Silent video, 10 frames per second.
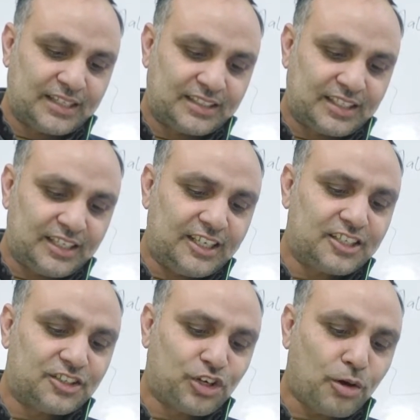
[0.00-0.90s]
The
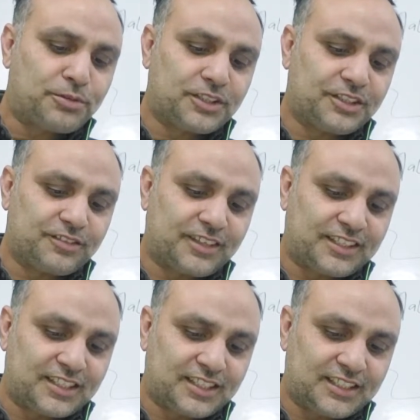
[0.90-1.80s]
latter doubted
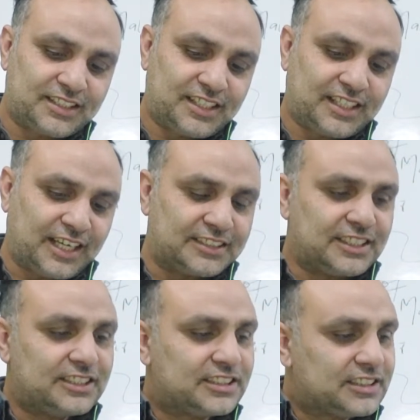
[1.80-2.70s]
whether there
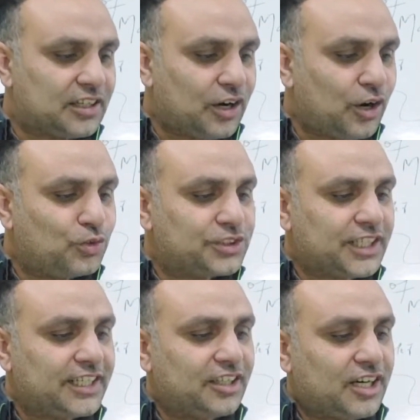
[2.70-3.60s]
exists
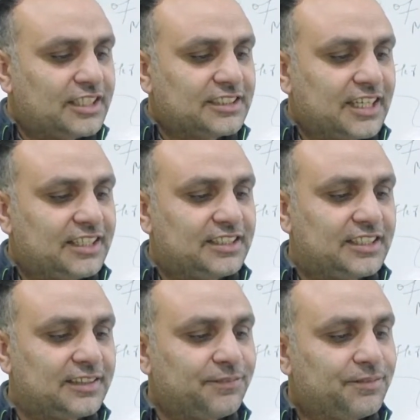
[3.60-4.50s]
outside us
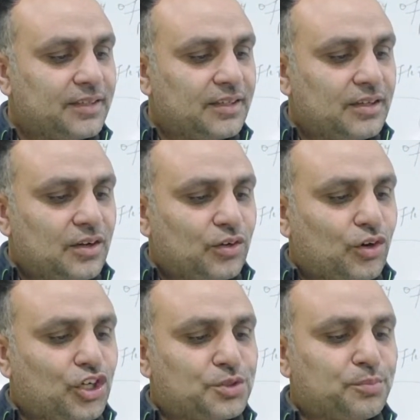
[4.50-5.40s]
anything
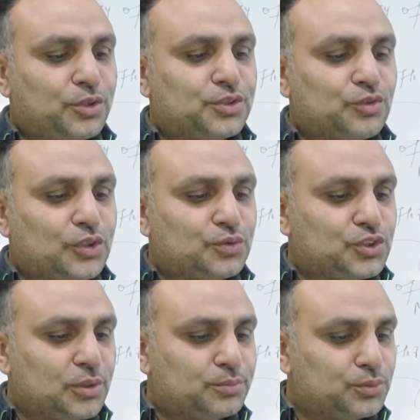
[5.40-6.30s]
corresponding what we
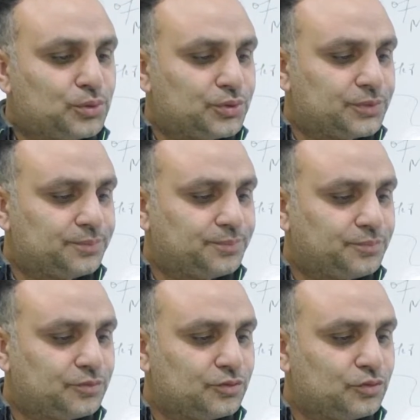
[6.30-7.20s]
suppose.
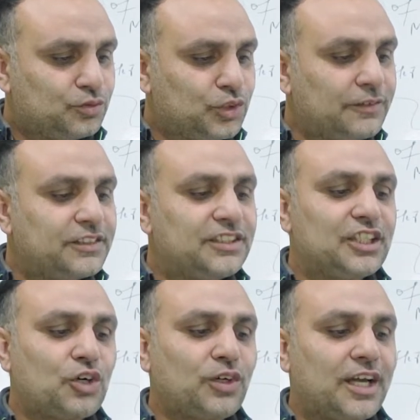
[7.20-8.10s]
We have seen
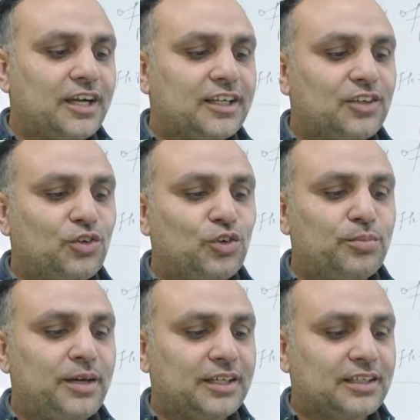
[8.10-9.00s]
how angry
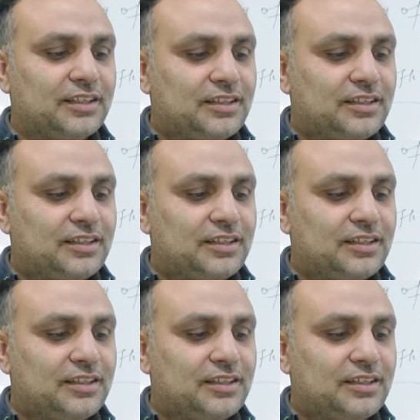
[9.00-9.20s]
Holbach